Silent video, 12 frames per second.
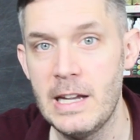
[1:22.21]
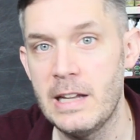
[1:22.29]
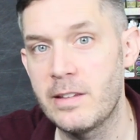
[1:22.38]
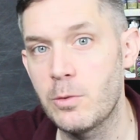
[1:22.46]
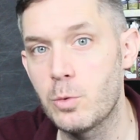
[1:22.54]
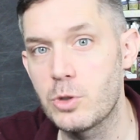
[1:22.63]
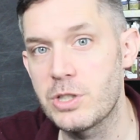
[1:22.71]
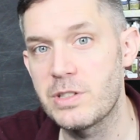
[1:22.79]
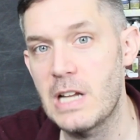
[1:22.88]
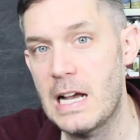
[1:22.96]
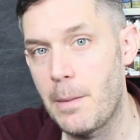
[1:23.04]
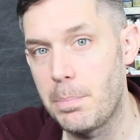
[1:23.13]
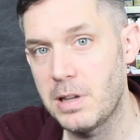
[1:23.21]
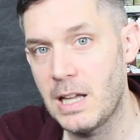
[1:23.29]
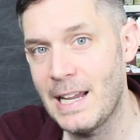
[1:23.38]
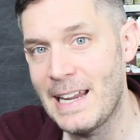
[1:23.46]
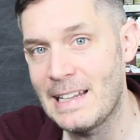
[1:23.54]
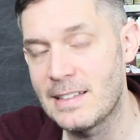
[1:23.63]
is it will just
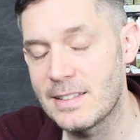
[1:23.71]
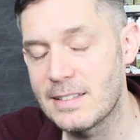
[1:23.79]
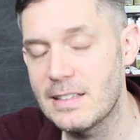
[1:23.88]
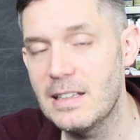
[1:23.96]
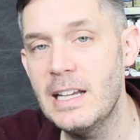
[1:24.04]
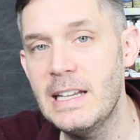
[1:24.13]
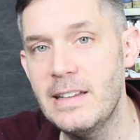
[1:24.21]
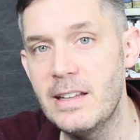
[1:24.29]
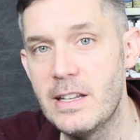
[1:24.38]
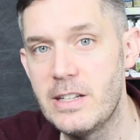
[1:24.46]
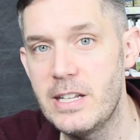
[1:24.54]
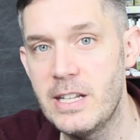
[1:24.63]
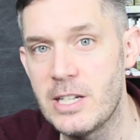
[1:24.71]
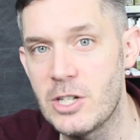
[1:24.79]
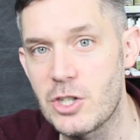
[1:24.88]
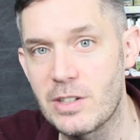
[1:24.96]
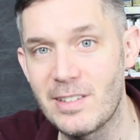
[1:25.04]
apply a slight tinge,